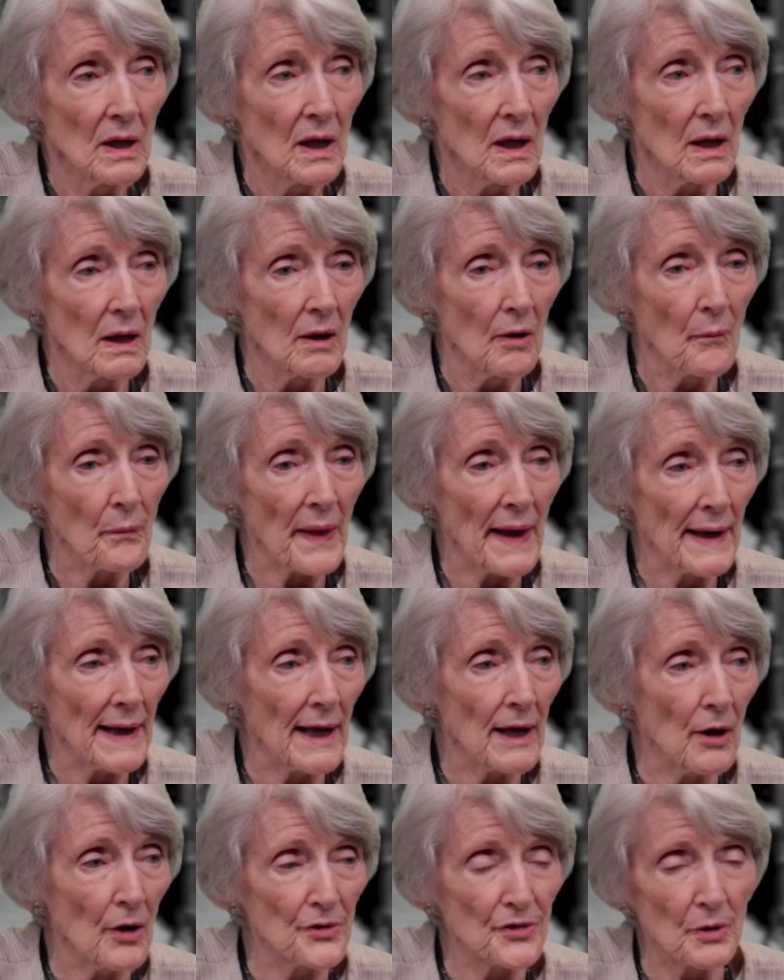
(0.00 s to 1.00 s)
Um, and
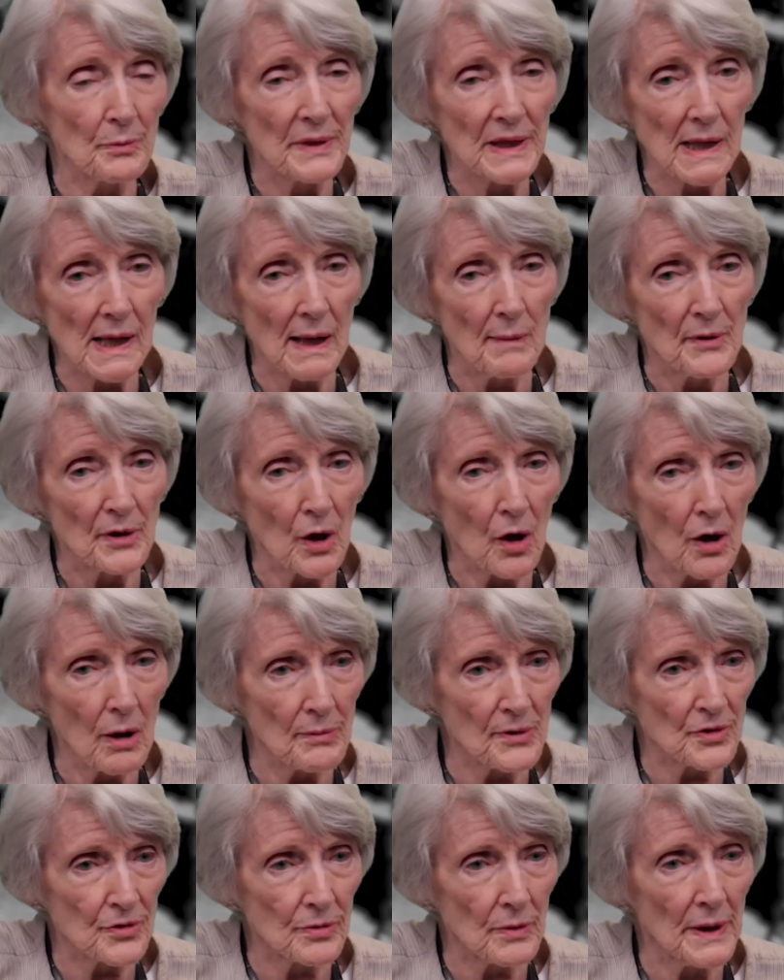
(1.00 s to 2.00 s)
I also became an
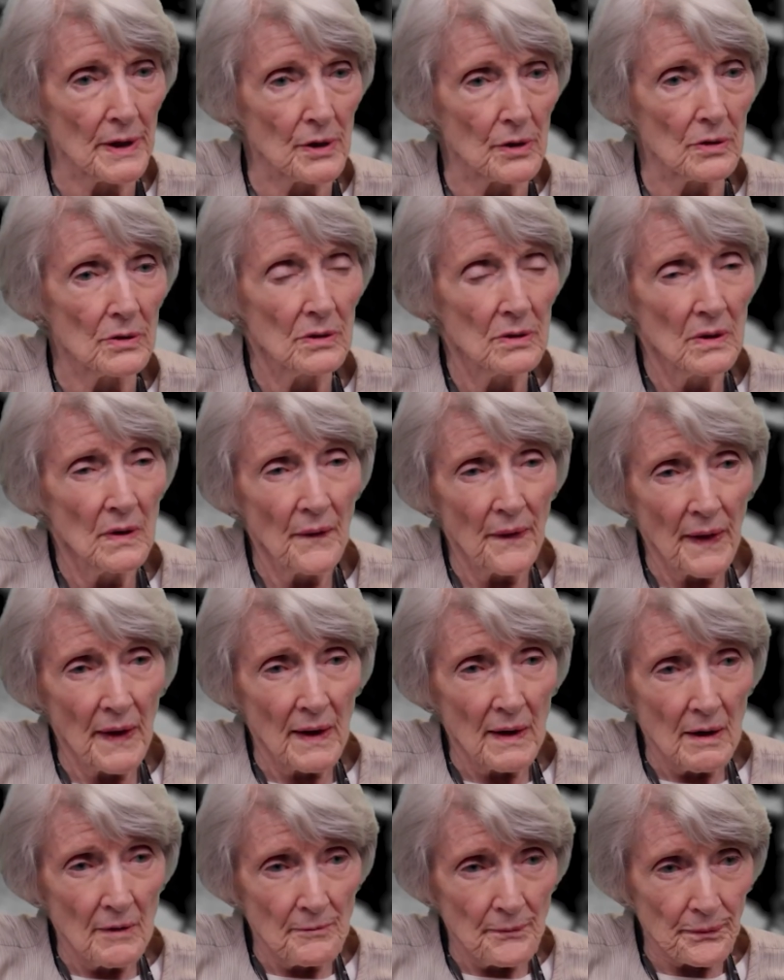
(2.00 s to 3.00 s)
arbitrator
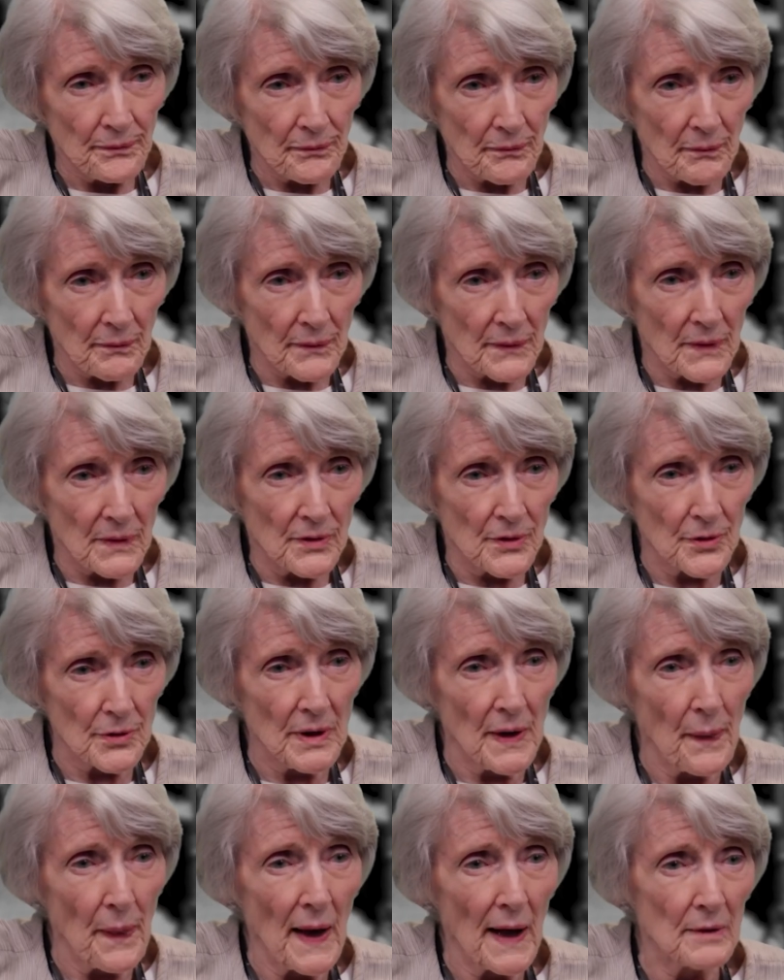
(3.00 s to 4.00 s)

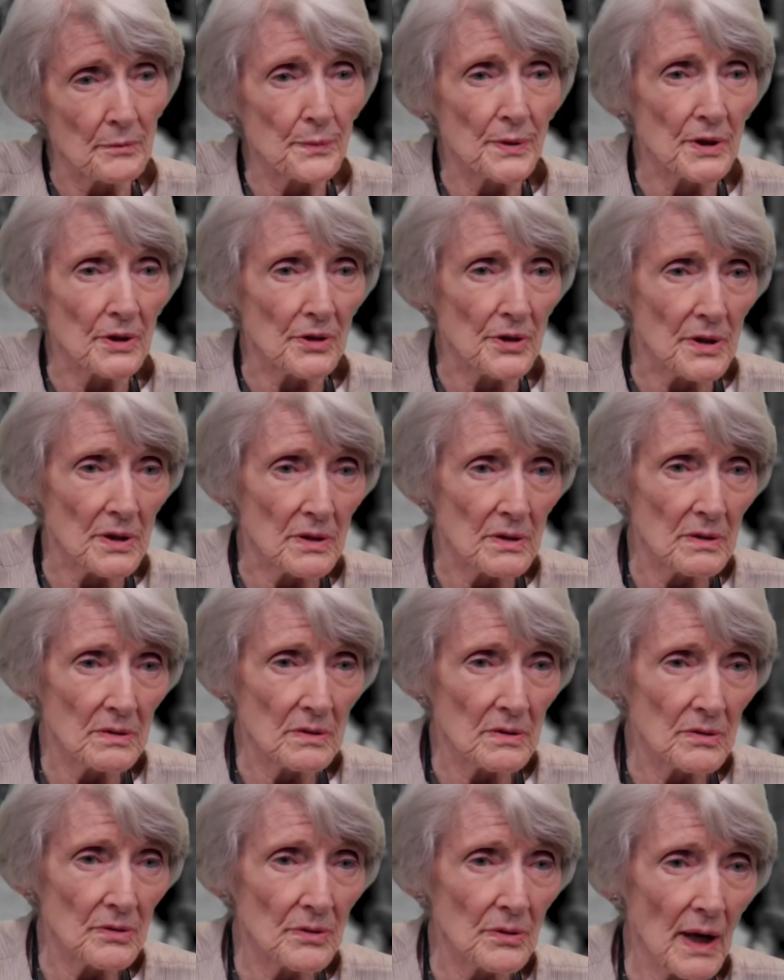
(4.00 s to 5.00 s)
during that period.
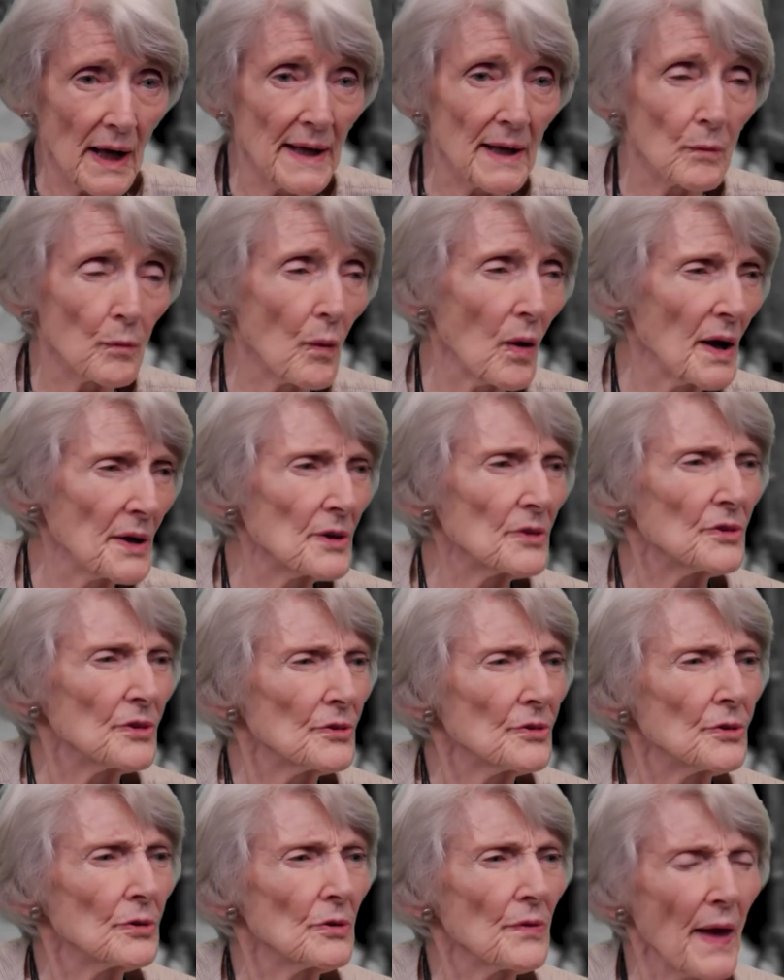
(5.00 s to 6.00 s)
I had wanted to
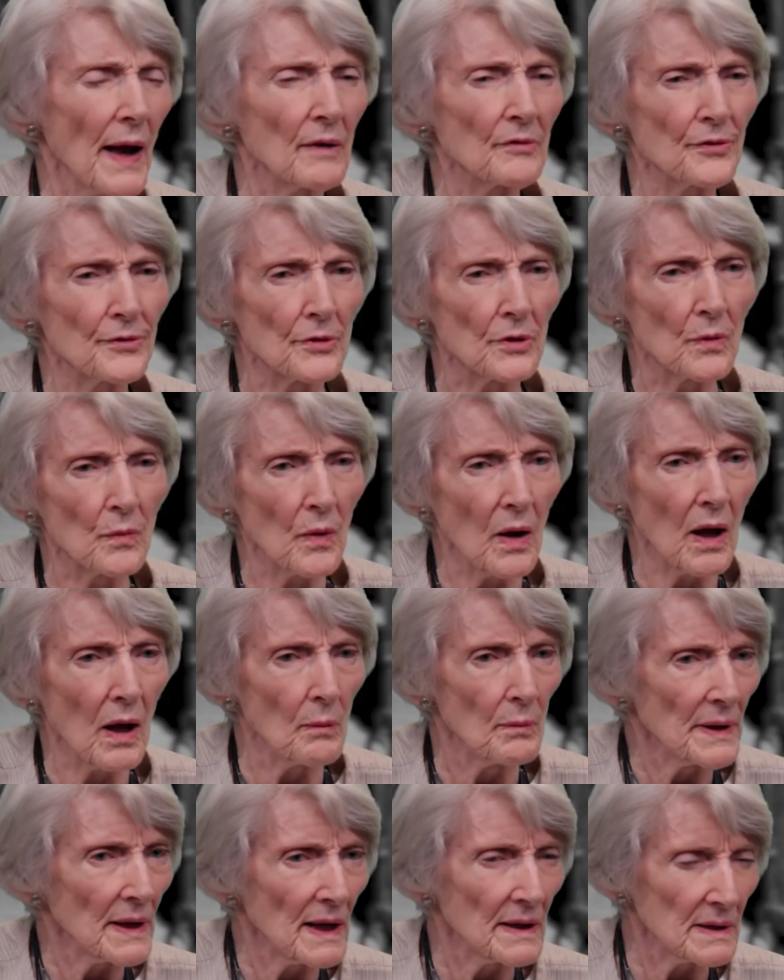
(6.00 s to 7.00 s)
do that for a while,
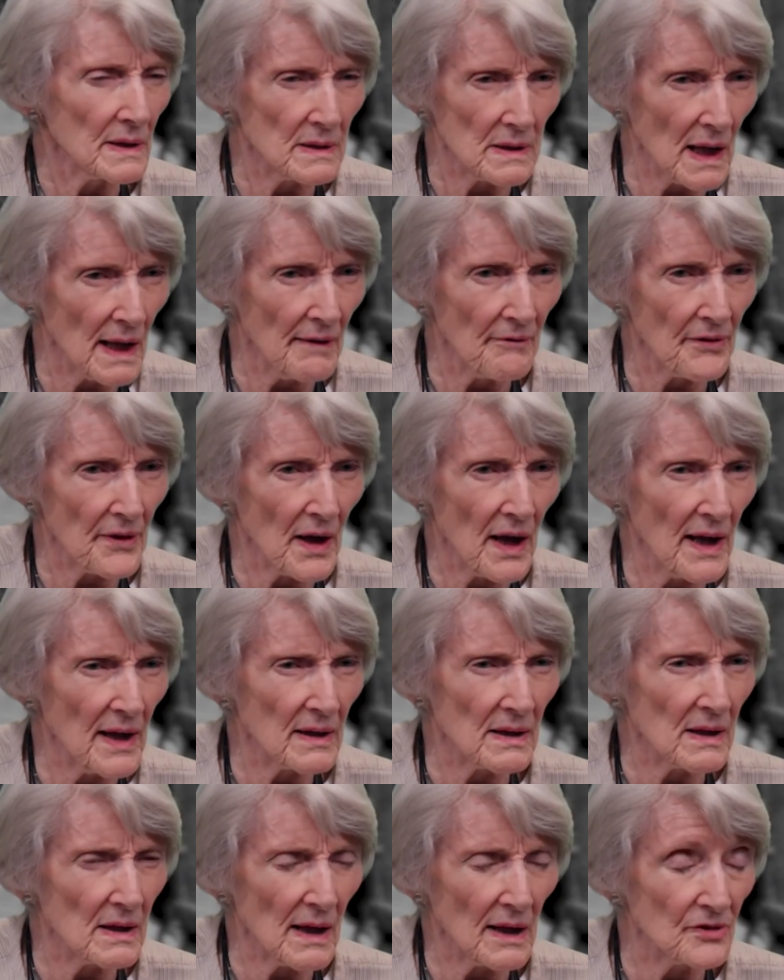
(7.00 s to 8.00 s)
but I didn't have
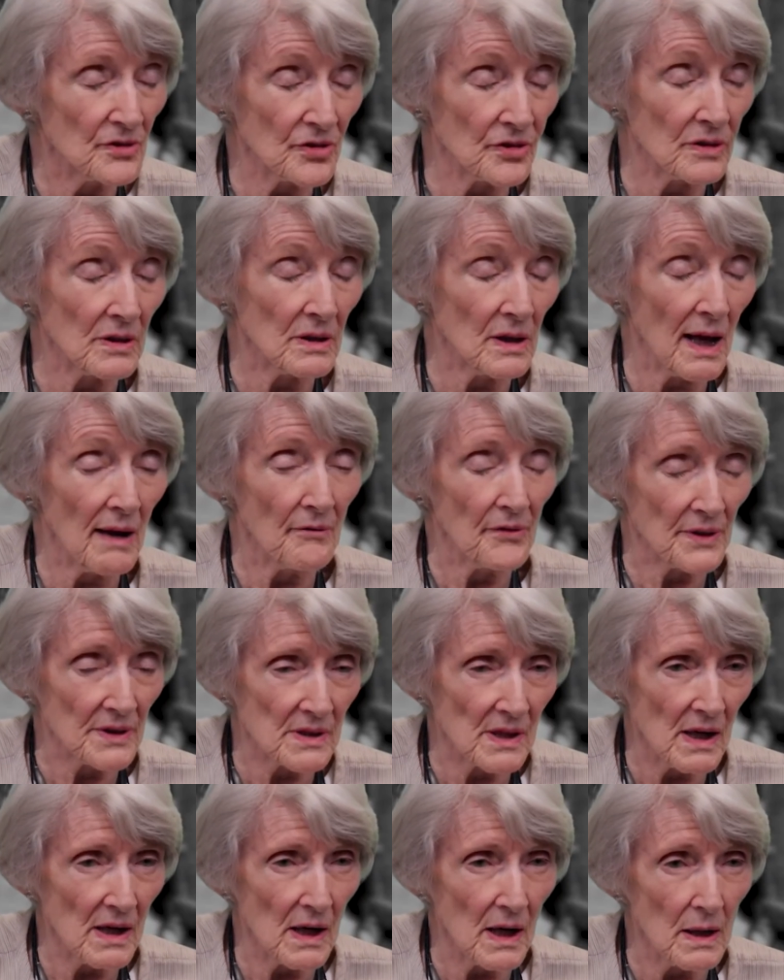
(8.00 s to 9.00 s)
had I just didn't have the
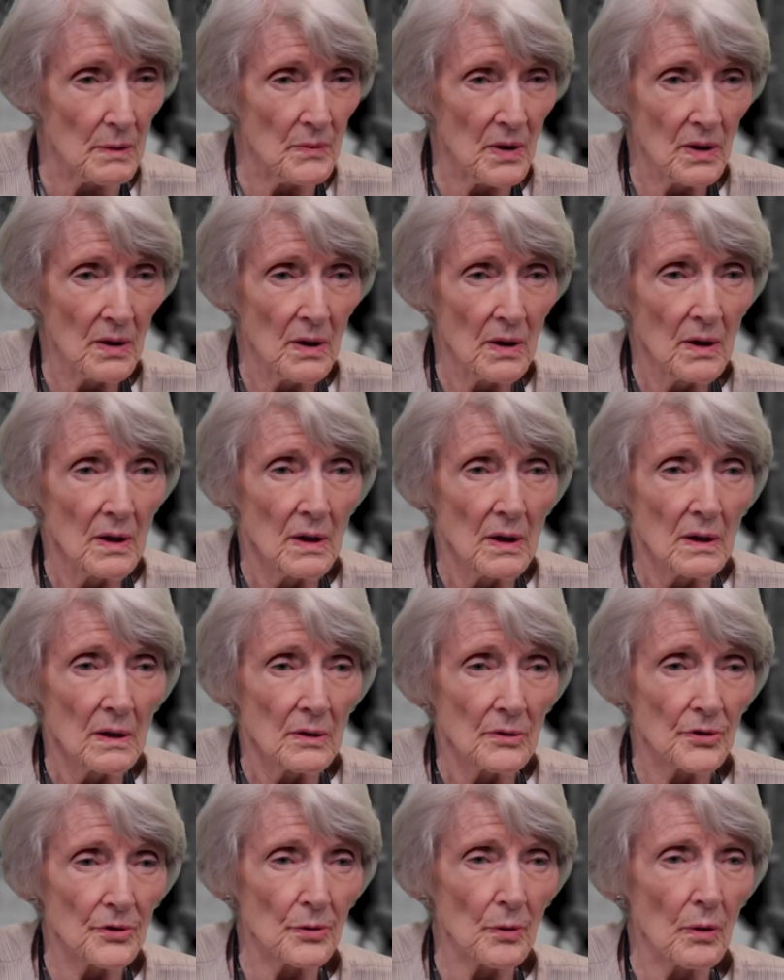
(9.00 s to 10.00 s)
time.
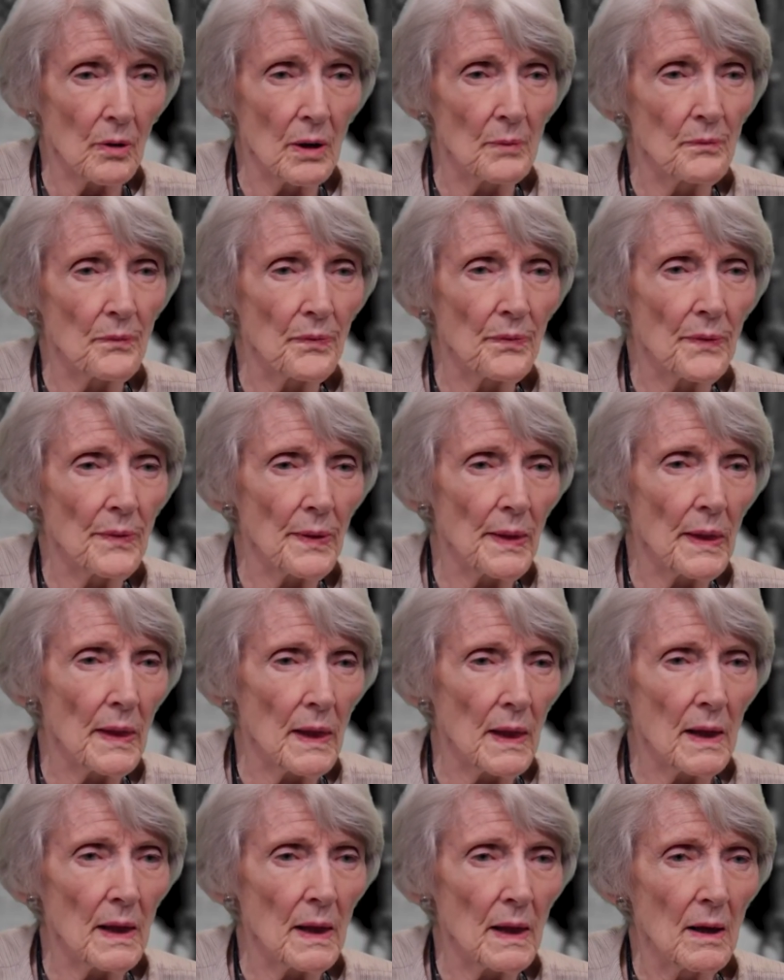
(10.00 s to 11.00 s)
So I'll
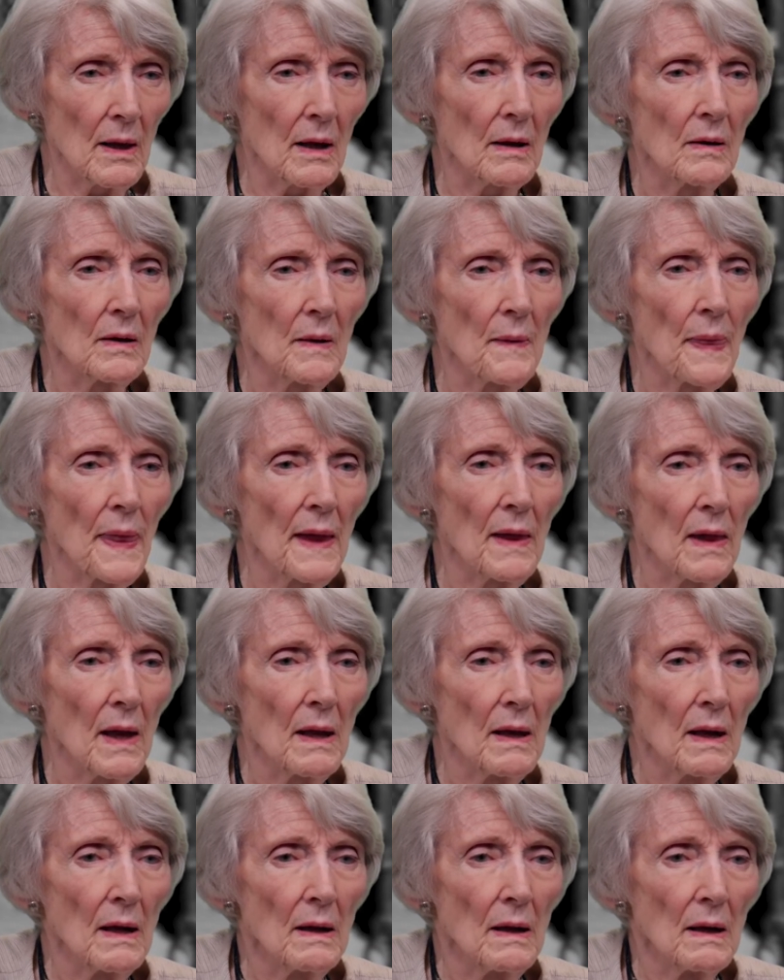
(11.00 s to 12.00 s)
confess, I, I don't yeah. really know
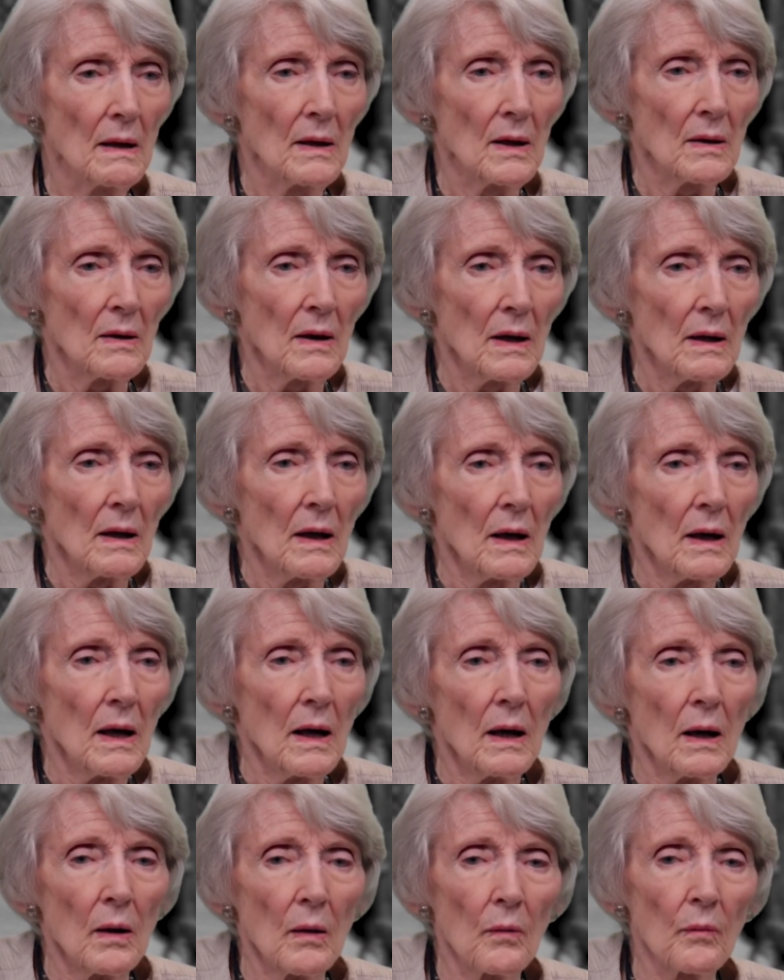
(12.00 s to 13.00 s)
what an
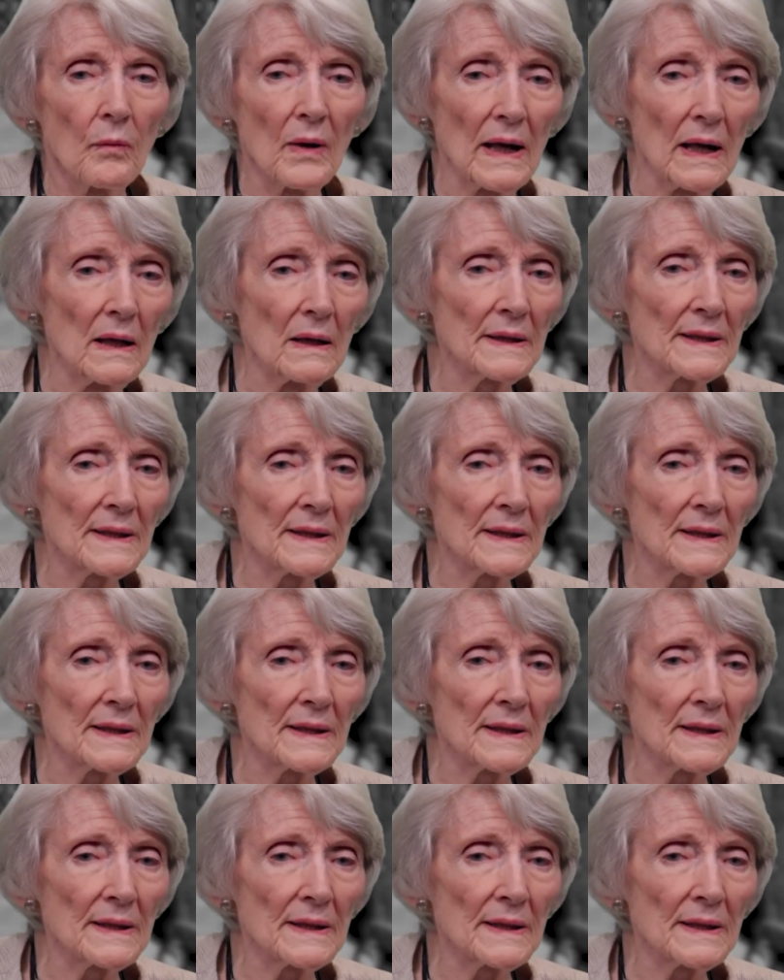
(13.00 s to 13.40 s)
arbitrator is. Well,